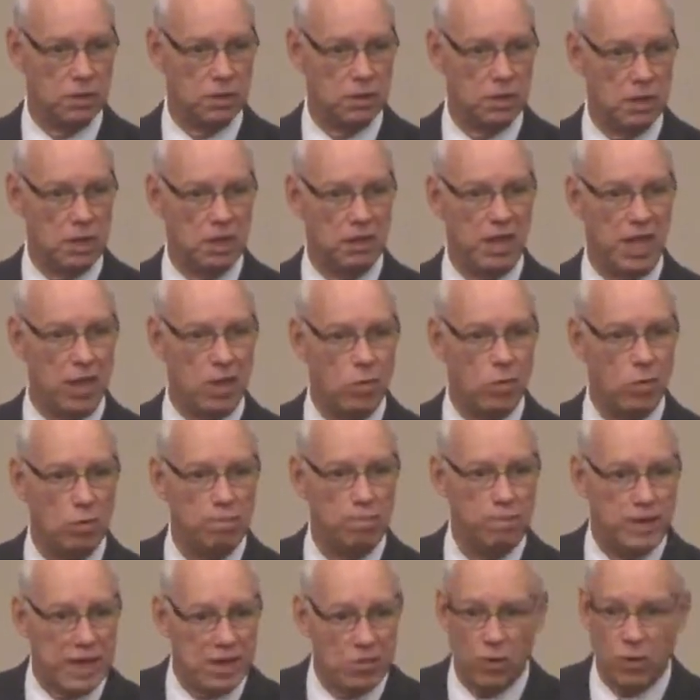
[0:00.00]
They will
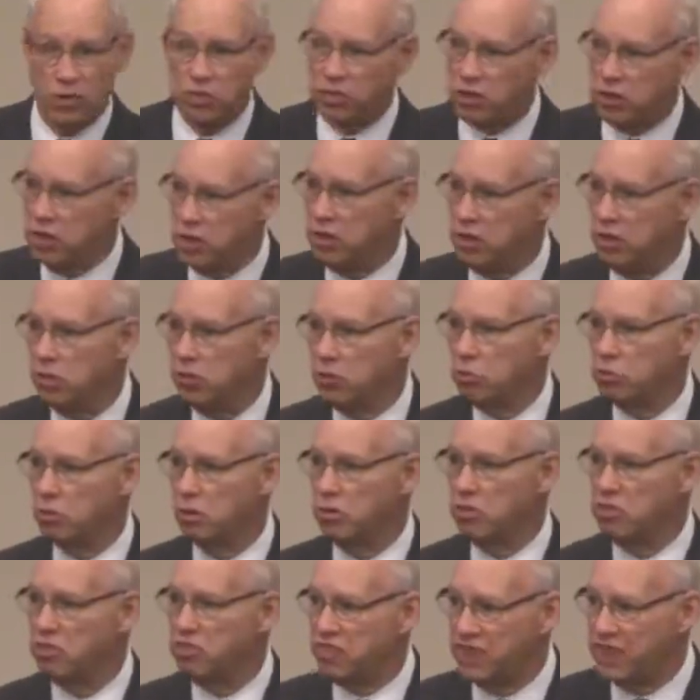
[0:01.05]
be with you through
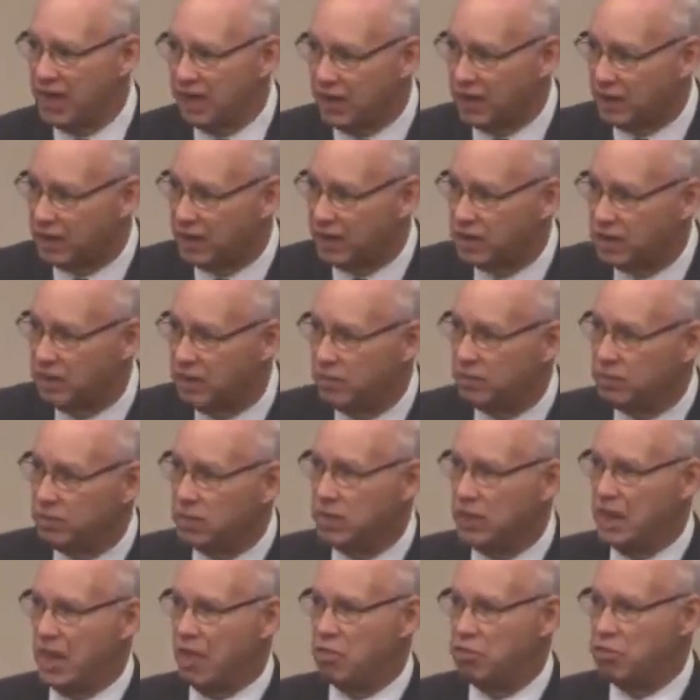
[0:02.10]
thick
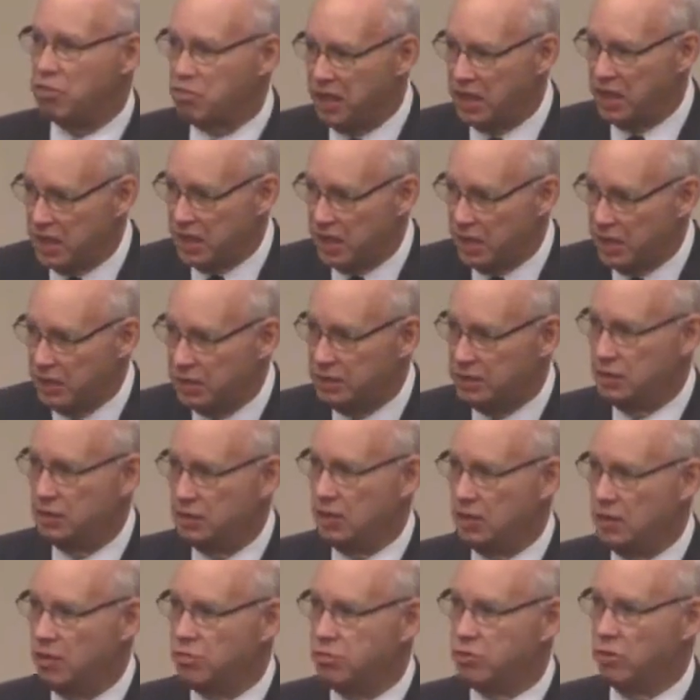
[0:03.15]
and thin,
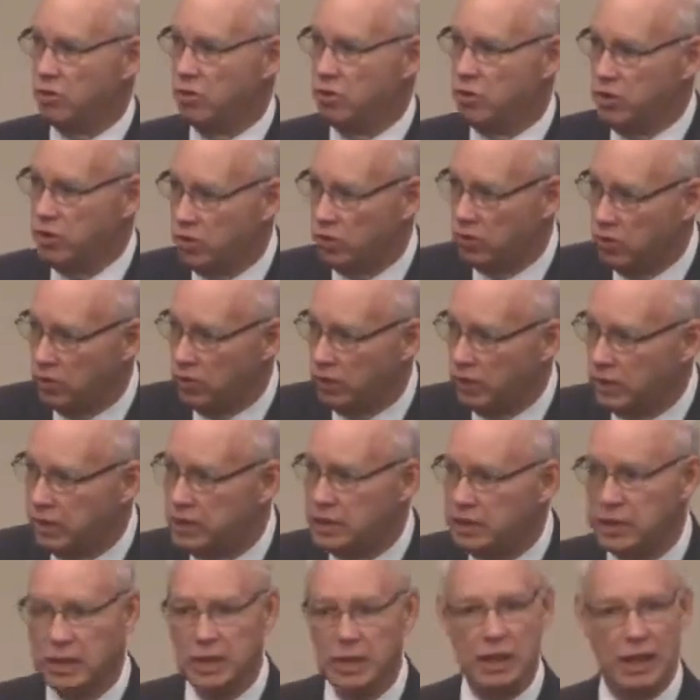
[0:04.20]
through good
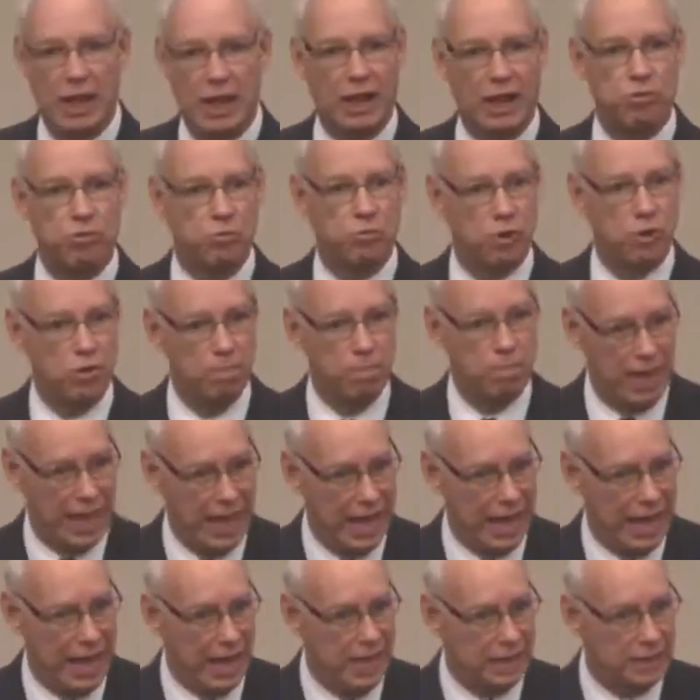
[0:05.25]
and through
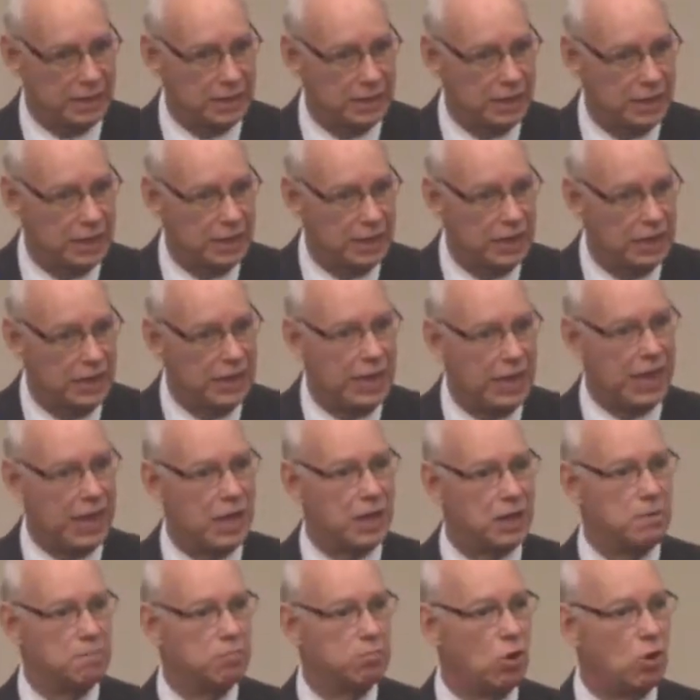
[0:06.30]
bad,
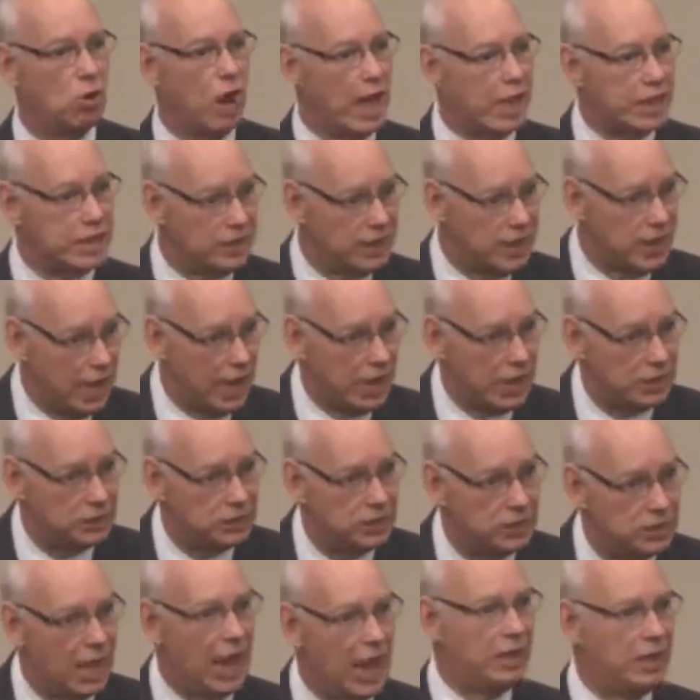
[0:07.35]
in bright days
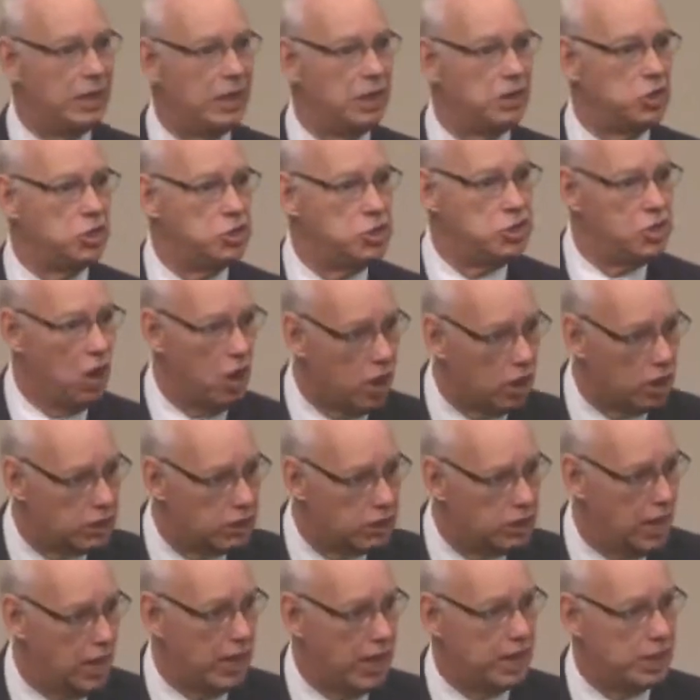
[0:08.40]
and in dark
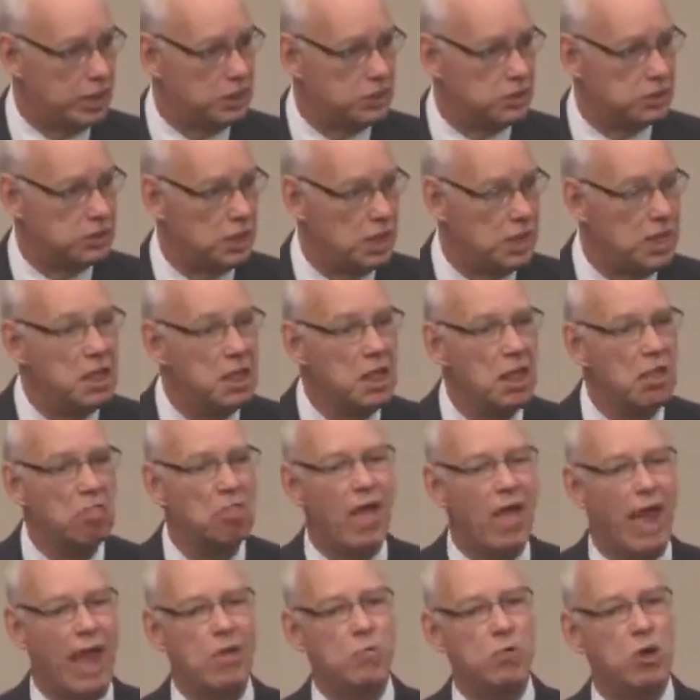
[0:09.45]
days.
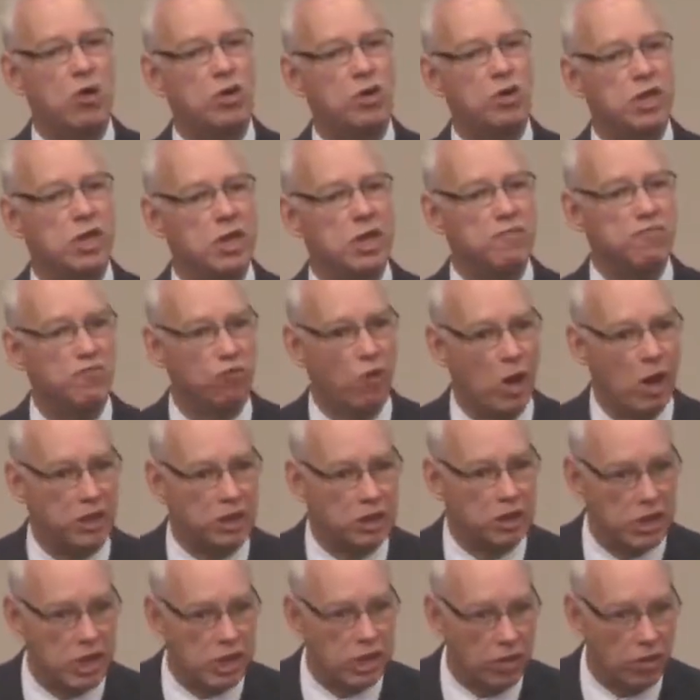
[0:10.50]
They will confront
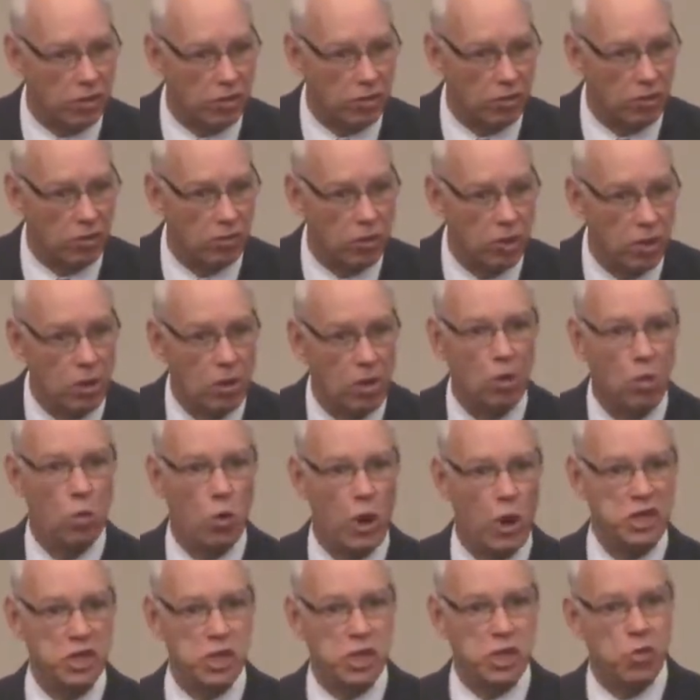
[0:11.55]
you
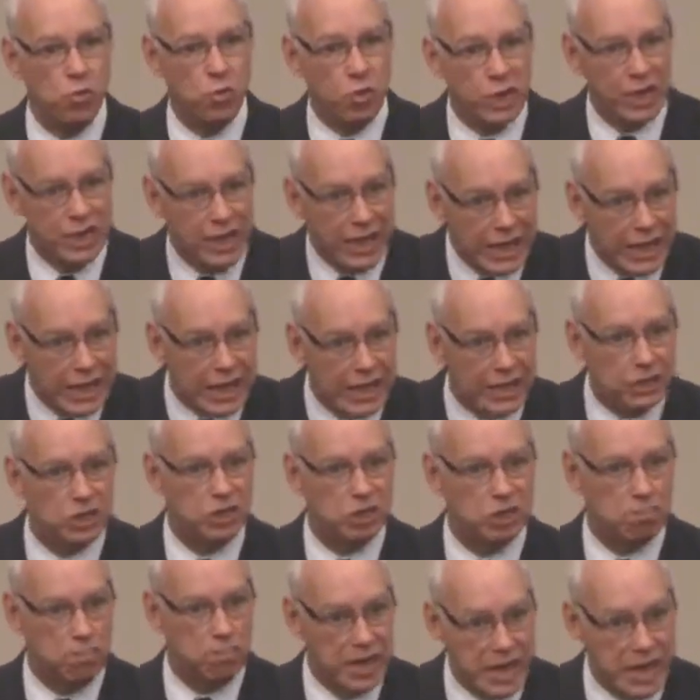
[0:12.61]
when you need to
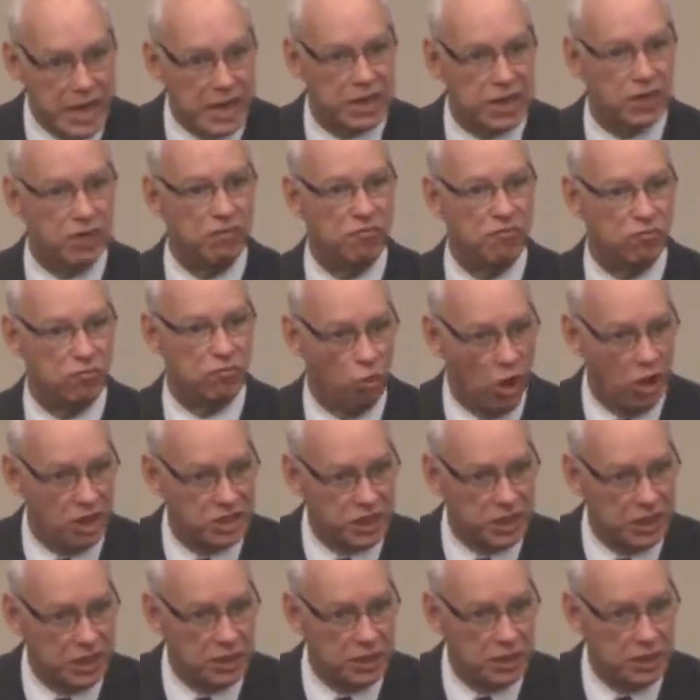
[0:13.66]
be
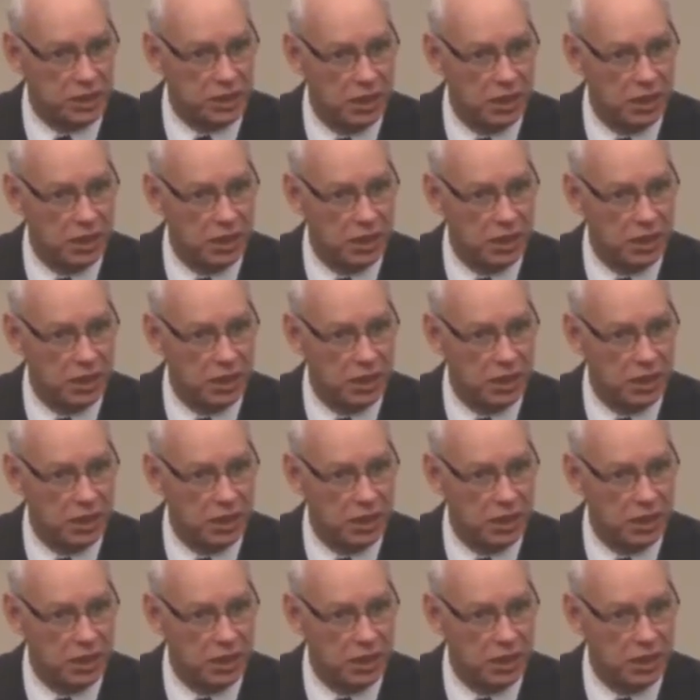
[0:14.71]
confronted.